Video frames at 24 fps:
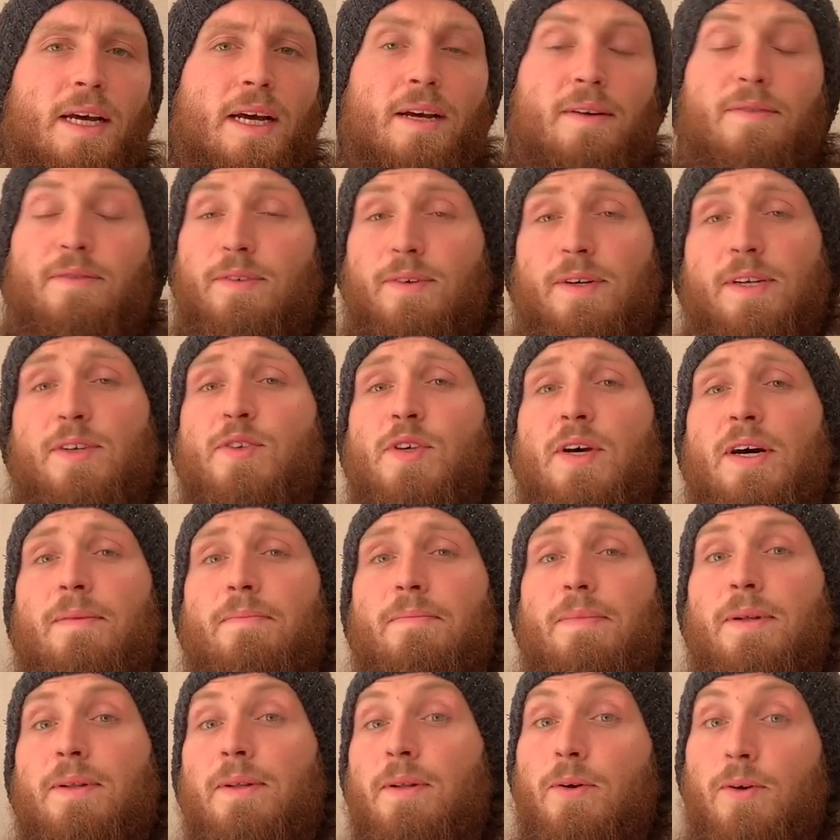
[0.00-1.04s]
For
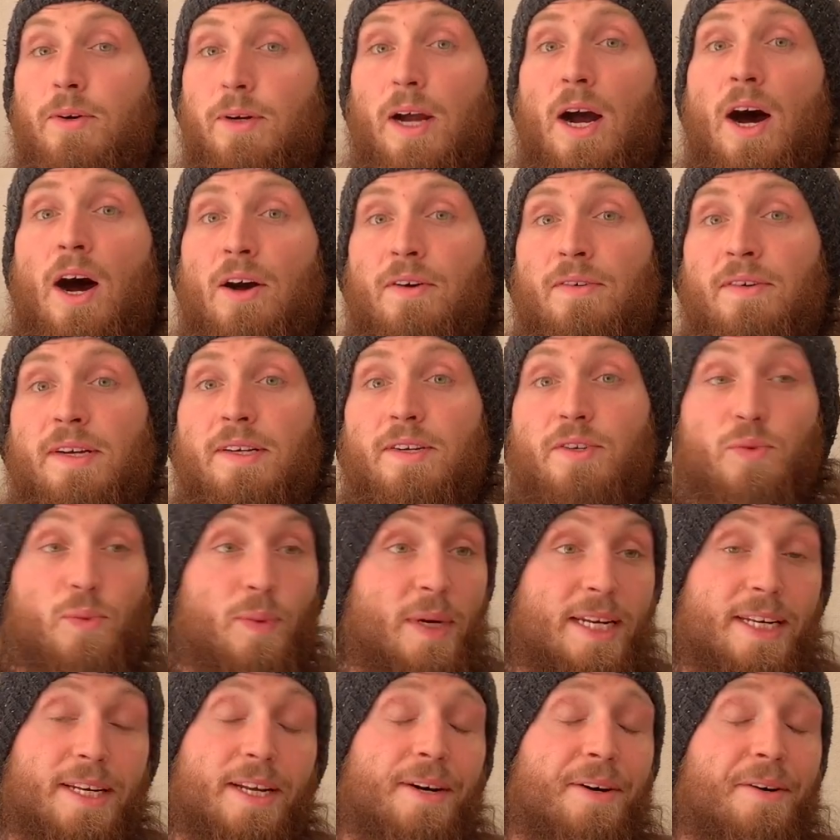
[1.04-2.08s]
example, Ugarit, we
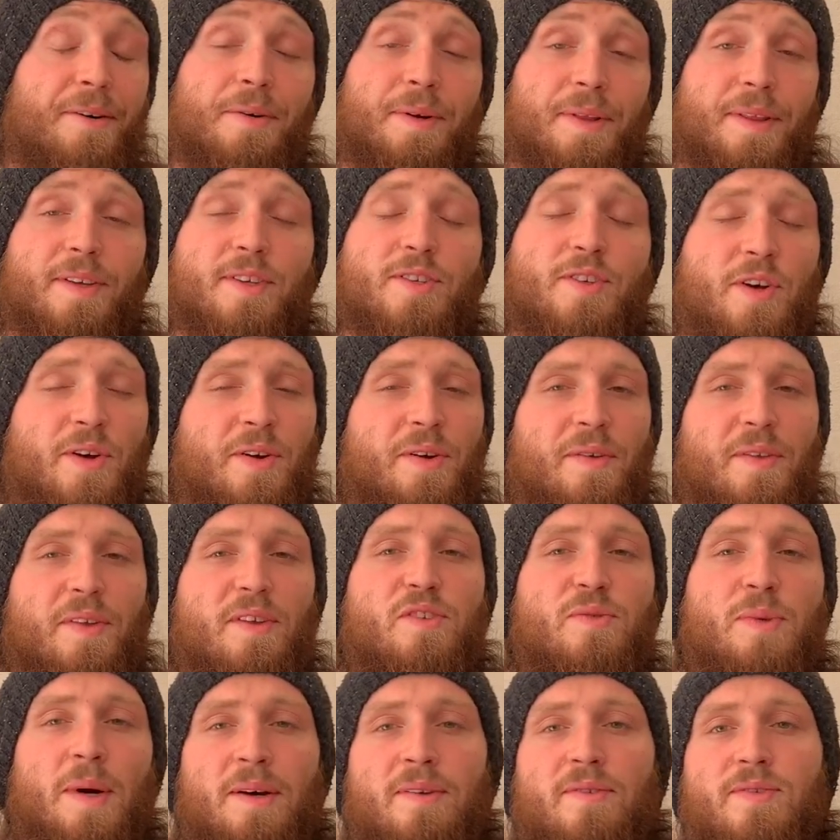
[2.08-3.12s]
know at the turn of the
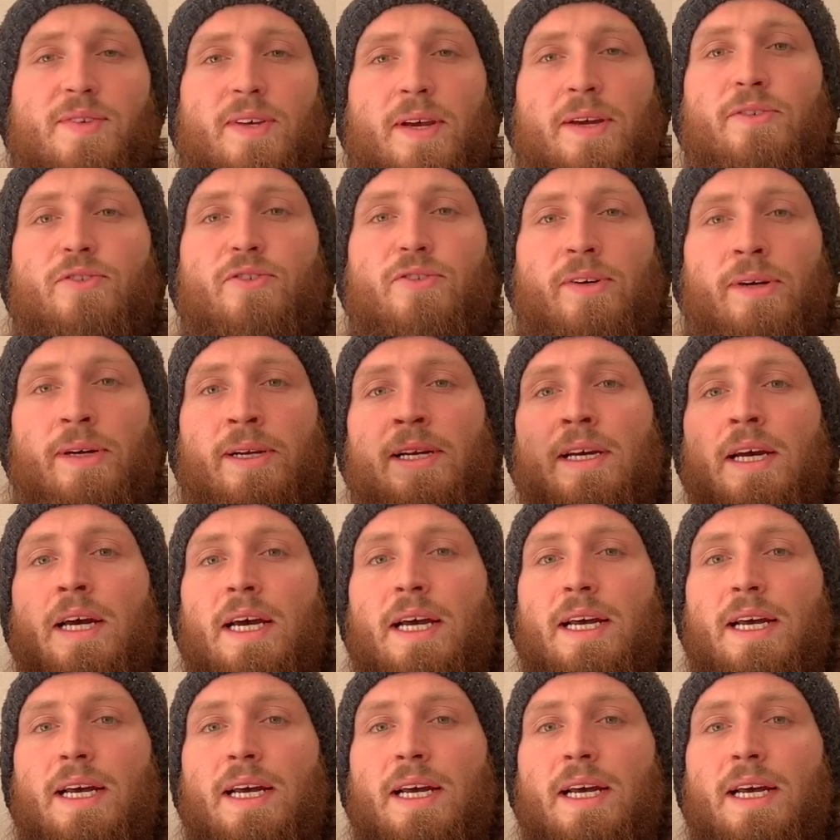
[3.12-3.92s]
12th century,